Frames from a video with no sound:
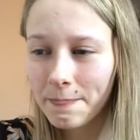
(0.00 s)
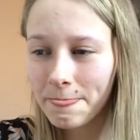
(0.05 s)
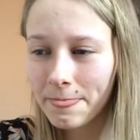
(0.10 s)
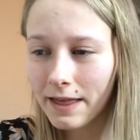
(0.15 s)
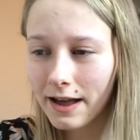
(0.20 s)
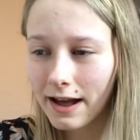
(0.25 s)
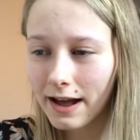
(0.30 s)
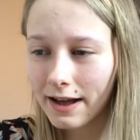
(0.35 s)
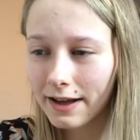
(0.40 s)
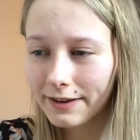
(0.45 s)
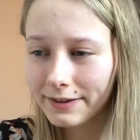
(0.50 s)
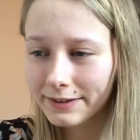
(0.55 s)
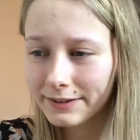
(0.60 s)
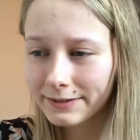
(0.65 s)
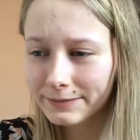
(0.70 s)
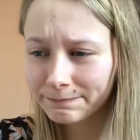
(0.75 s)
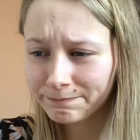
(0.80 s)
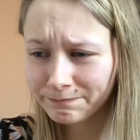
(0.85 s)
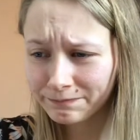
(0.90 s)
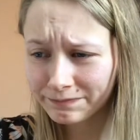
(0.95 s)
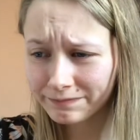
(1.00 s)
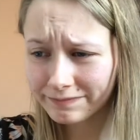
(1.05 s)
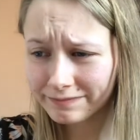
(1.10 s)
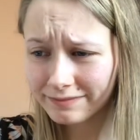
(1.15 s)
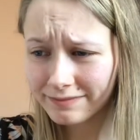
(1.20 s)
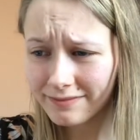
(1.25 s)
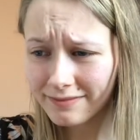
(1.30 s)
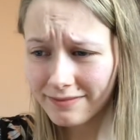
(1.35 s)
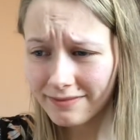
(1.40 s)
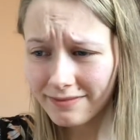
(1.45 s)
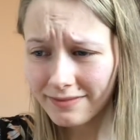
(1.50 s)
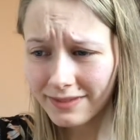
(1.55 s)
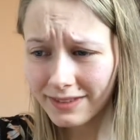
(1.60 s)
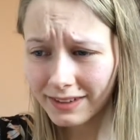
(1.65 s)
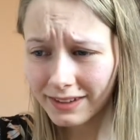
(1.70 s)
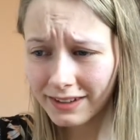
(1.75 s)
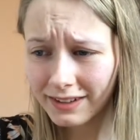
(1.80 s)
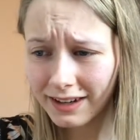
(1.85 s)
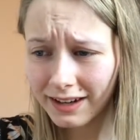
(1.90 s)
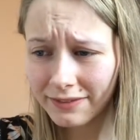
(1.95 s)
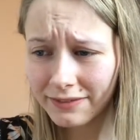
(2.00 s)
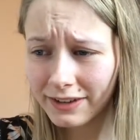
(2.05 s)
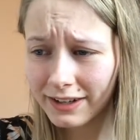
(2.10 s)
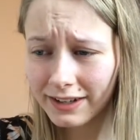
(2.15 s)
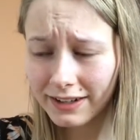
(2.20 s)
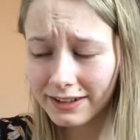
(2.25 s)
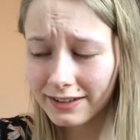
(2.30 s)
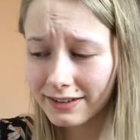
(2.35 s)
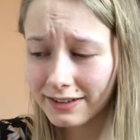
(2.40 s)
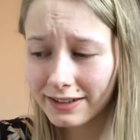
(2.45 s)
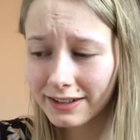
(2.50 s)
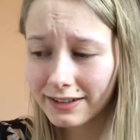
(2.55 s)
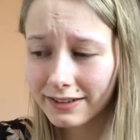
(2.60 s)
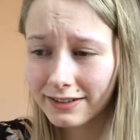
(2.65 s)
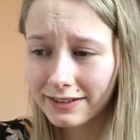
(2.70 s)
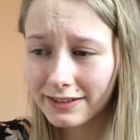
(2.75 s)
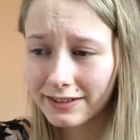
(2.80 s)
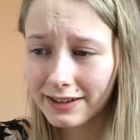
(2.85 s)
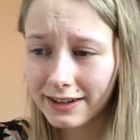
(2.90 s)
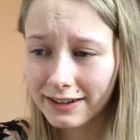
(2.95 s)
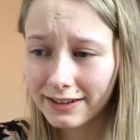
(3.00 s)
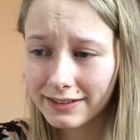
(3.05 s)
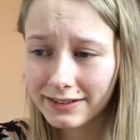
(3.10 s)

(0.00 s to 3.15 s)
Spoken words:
And I think it like